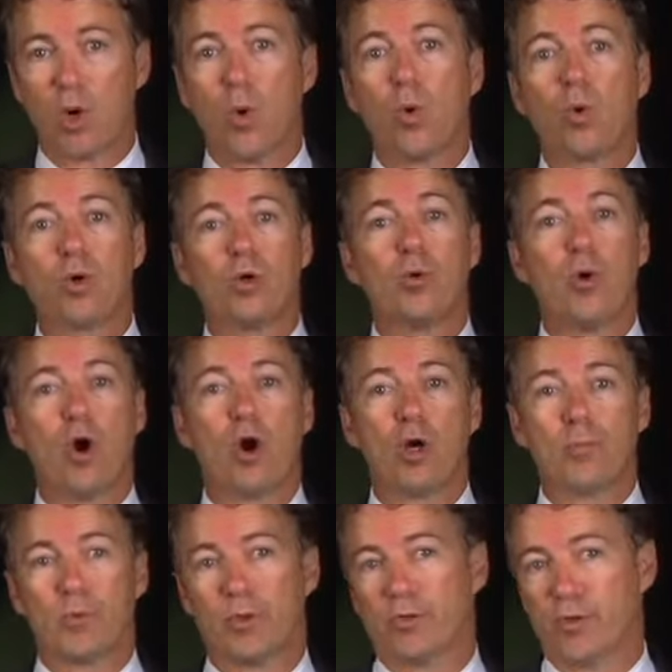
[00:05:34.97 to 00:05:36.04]
or who
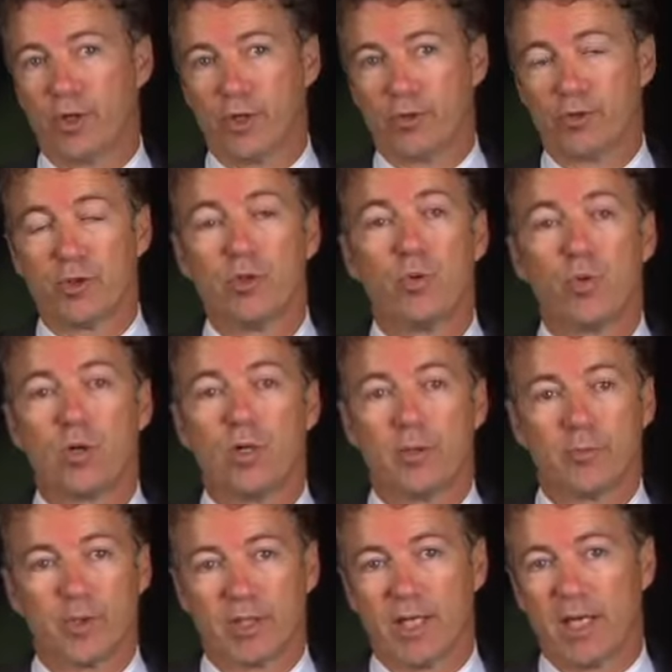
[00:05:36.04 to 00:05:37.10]
harbored those who were
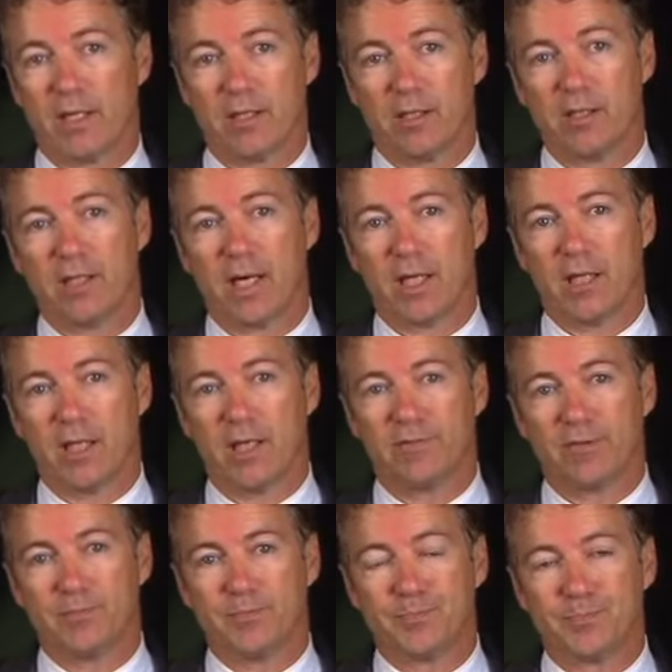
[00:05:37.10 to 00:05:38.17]
implicated in 9
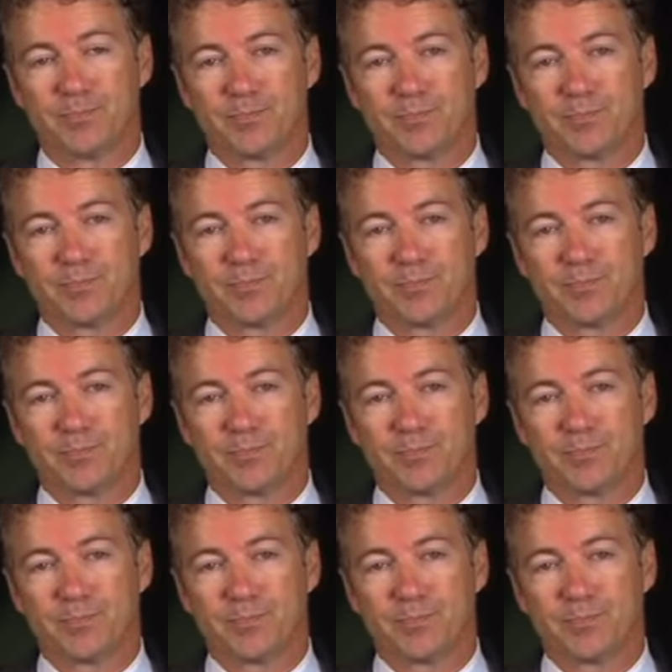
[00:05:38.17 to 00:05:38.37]
11.